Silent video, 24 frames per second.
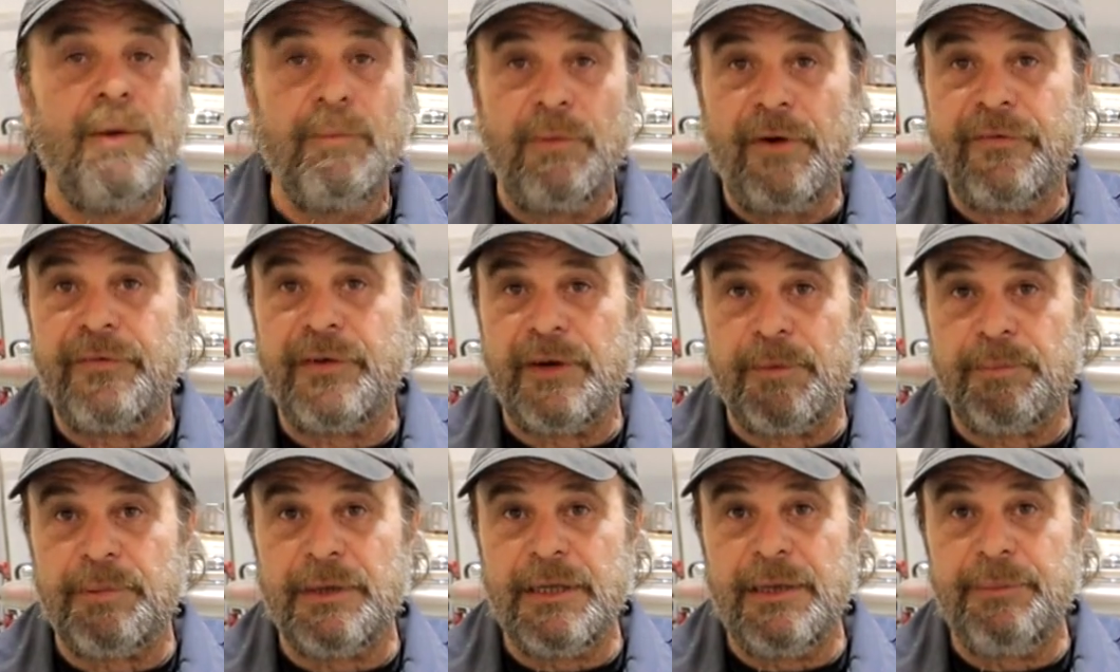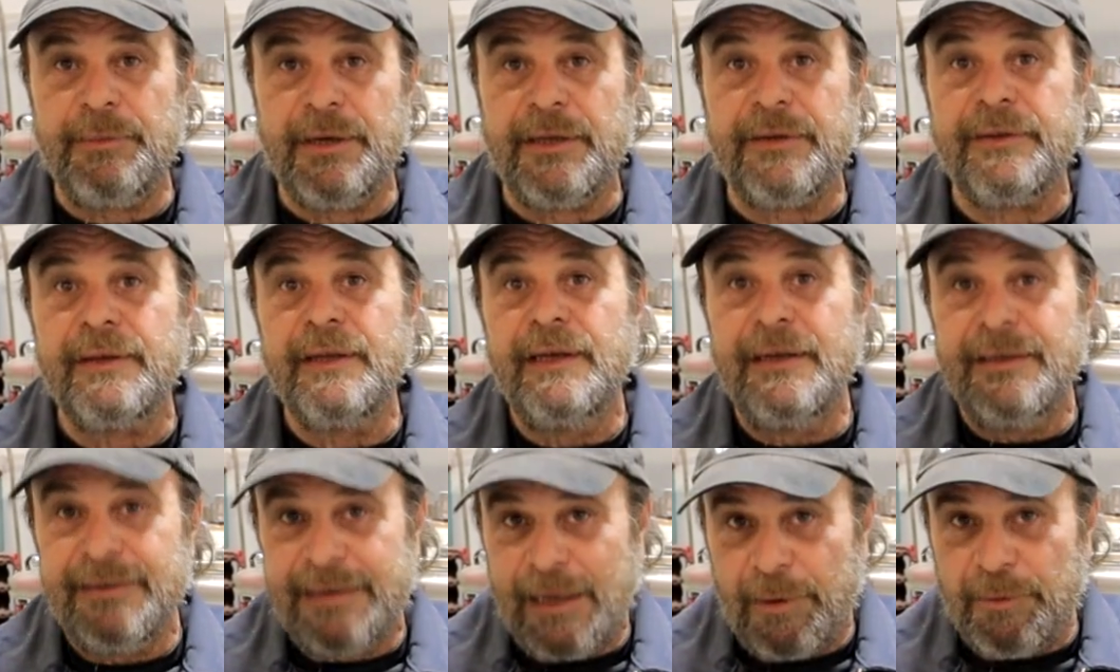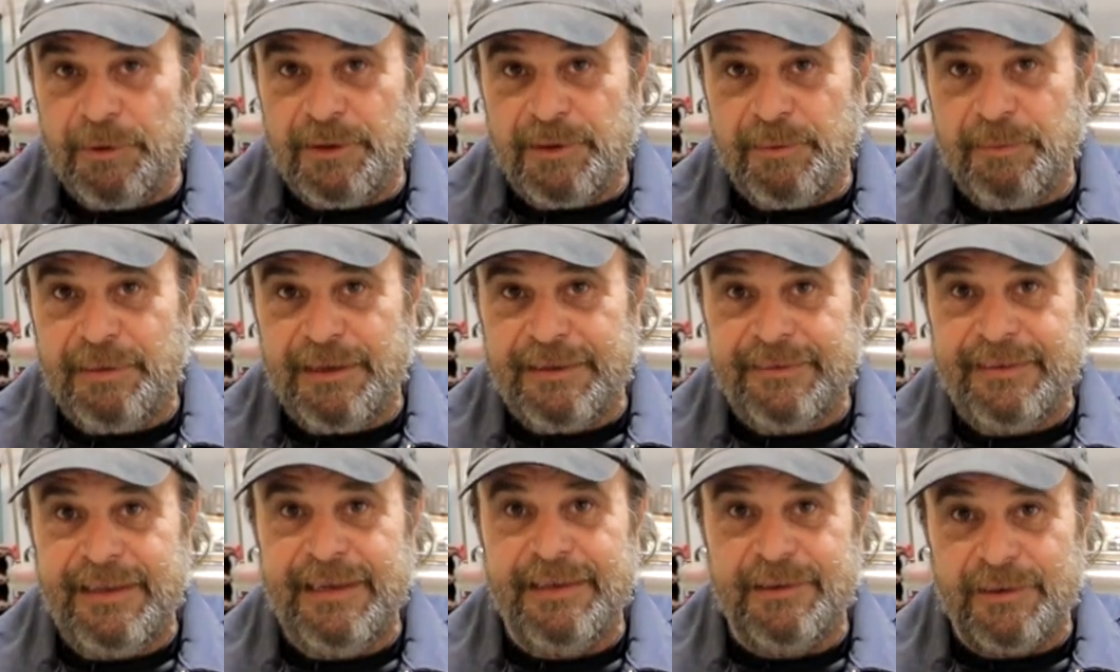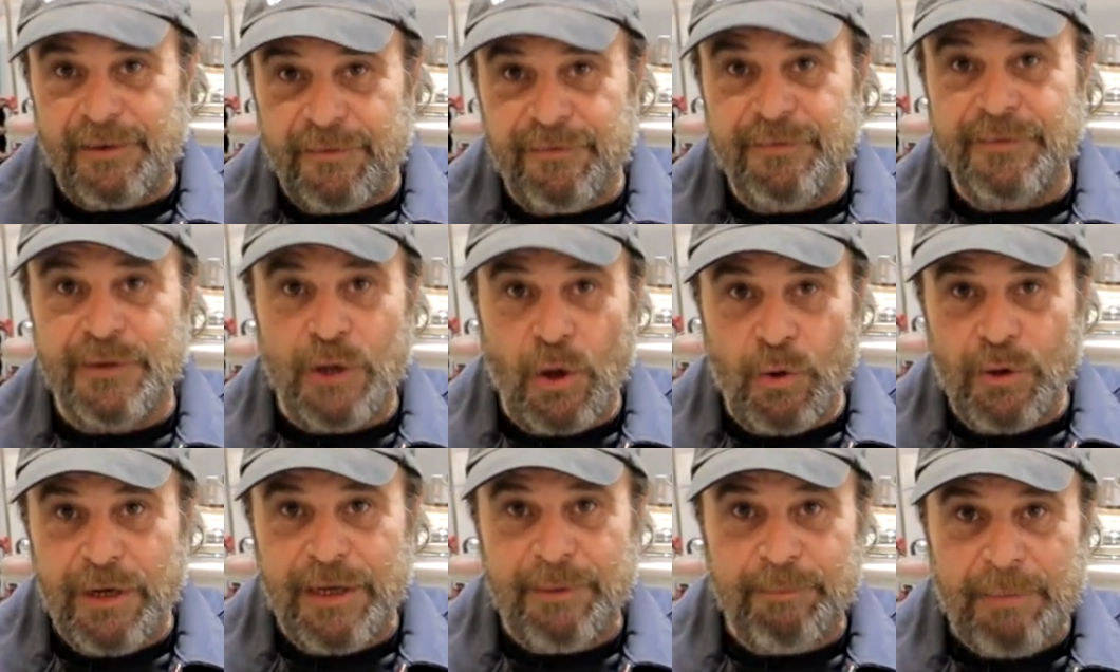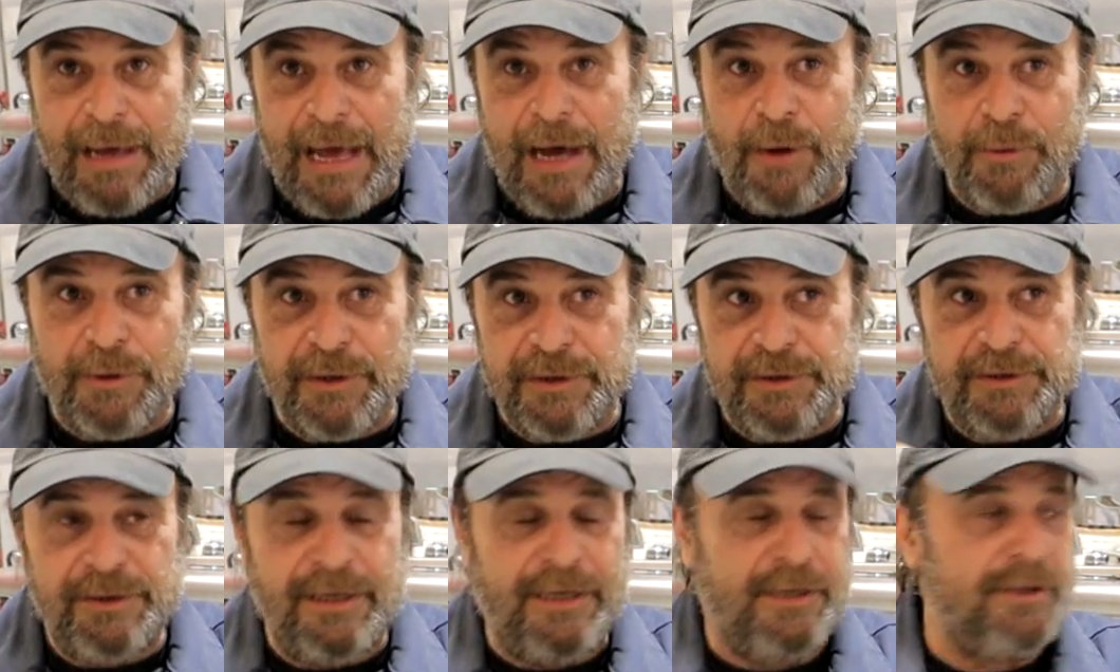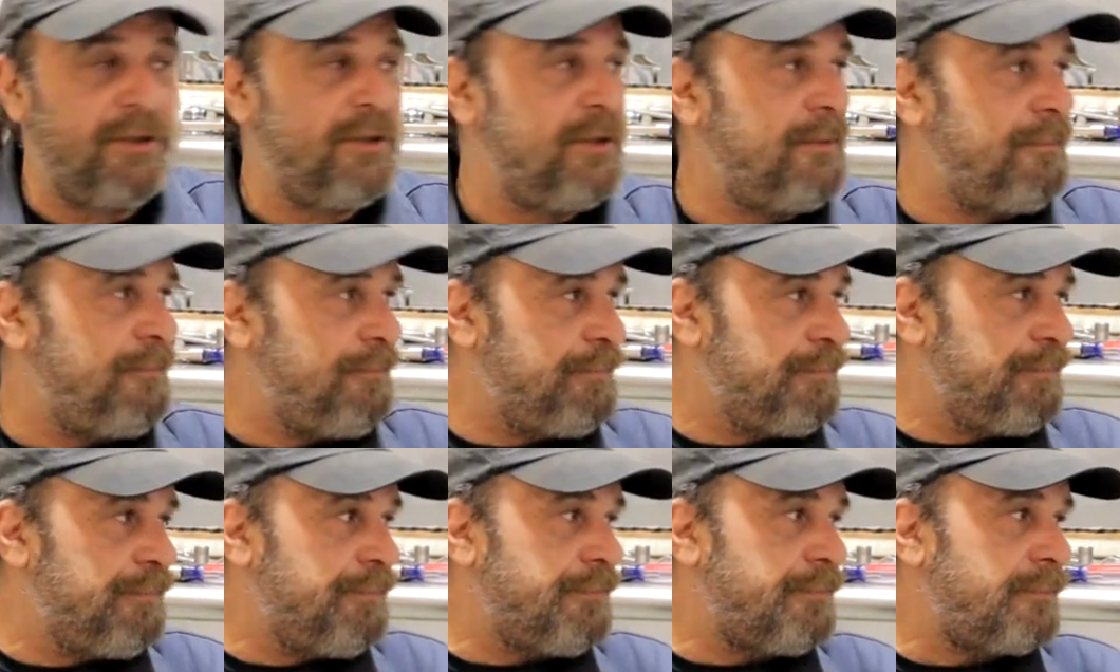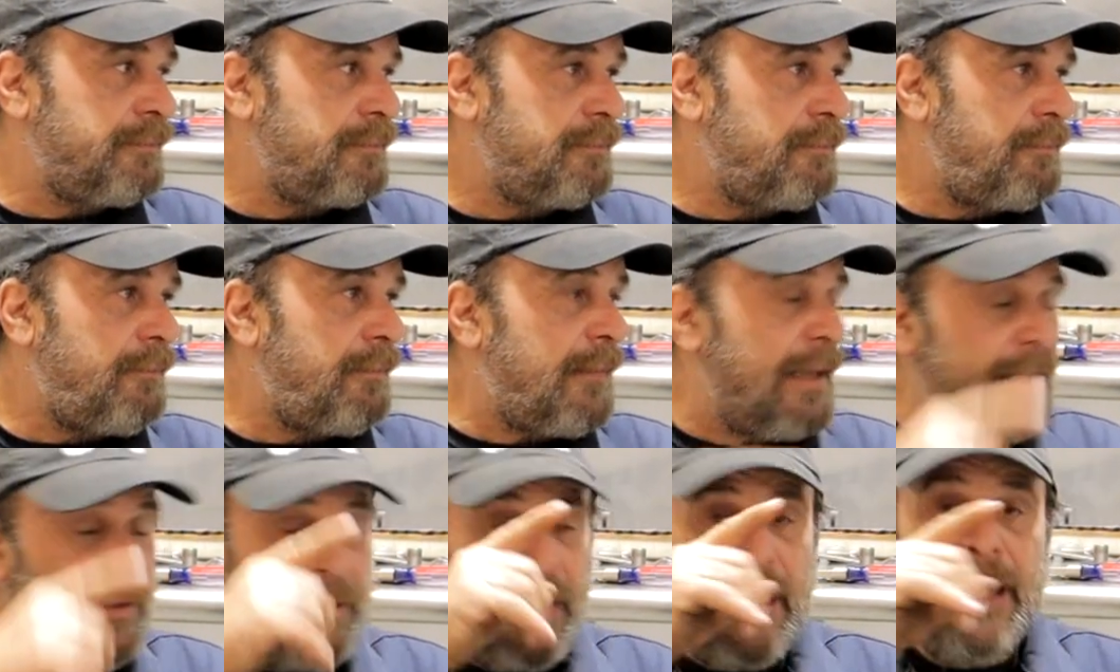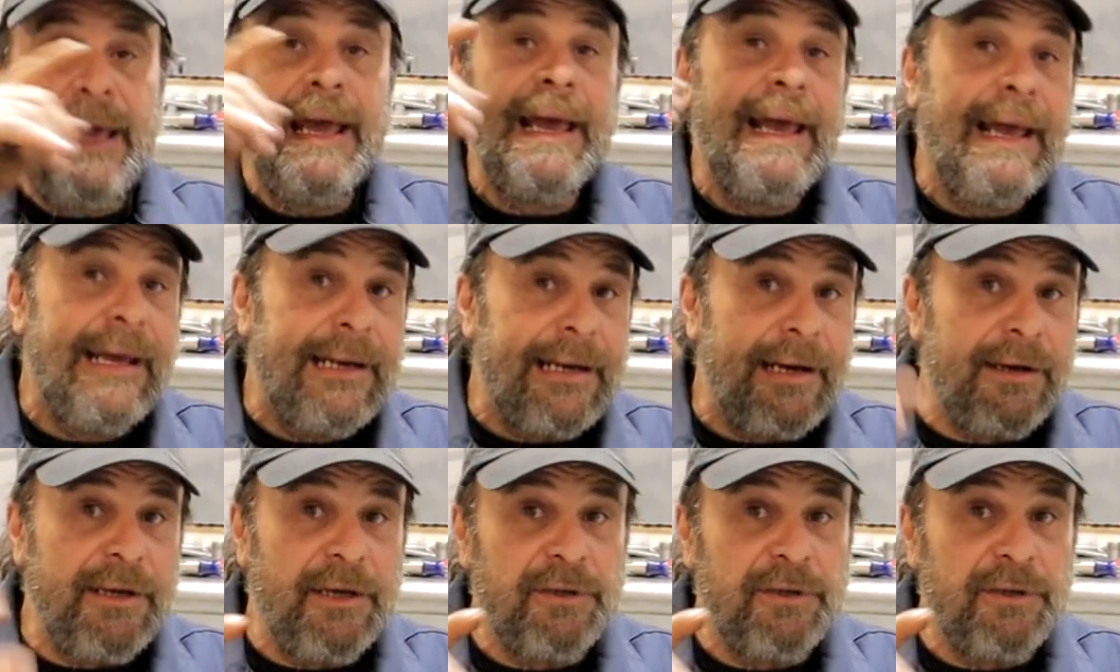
But for the Plymouth, that was the big thing, a Floating Power 6. Now